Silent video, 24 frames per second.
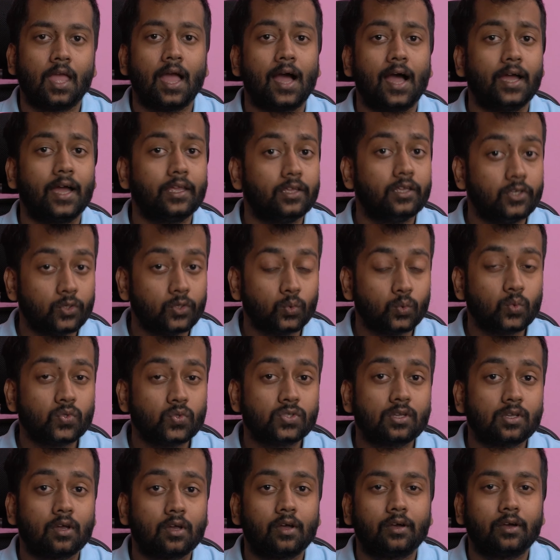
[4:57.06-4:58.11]
I
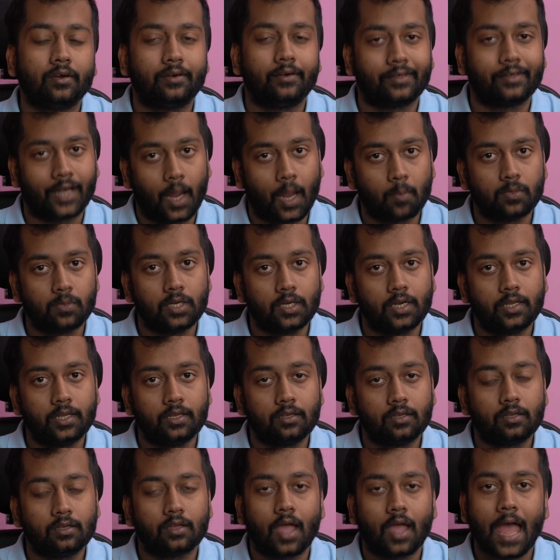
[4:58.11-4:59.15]
use
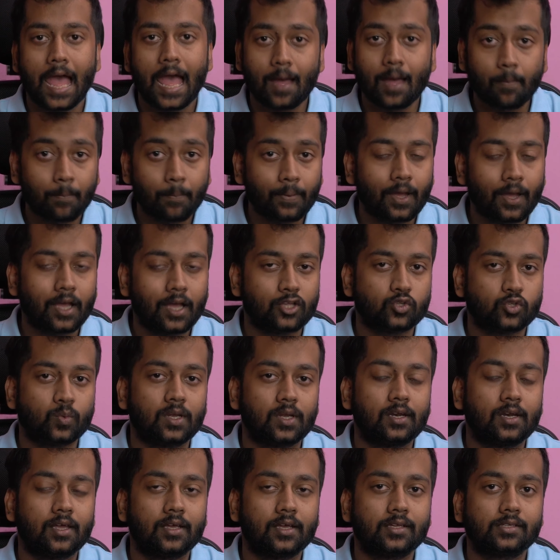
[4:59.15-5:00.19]
Grammarly app as
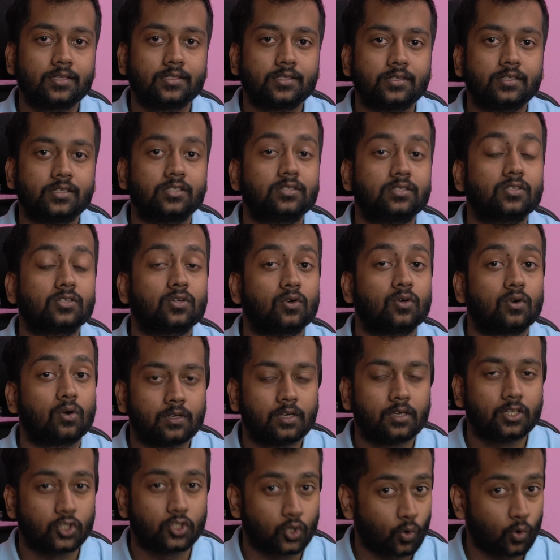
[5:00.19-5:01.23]
well as its
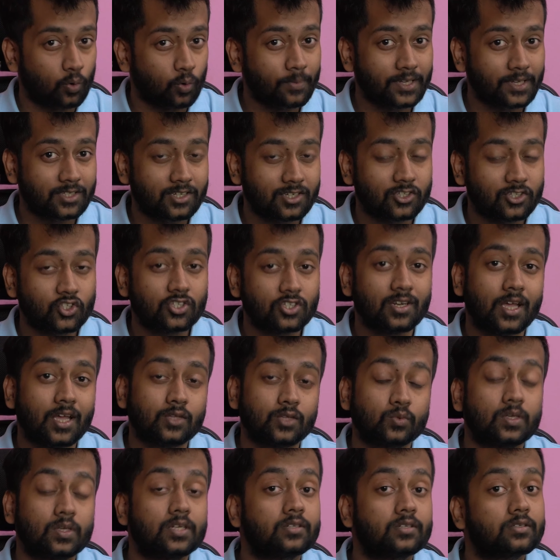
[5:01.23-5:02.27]
Chrome extension as
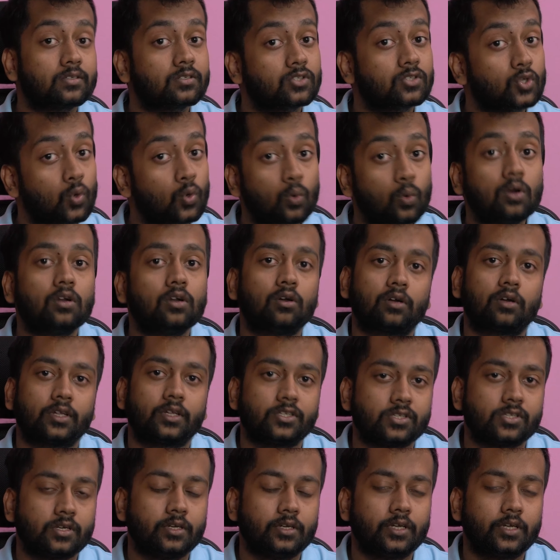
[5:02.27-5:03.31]
well as its Google Doc
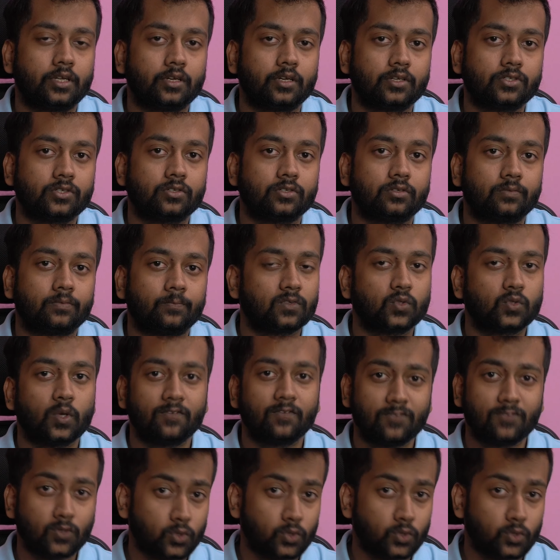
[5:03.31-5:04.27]
integration. So if you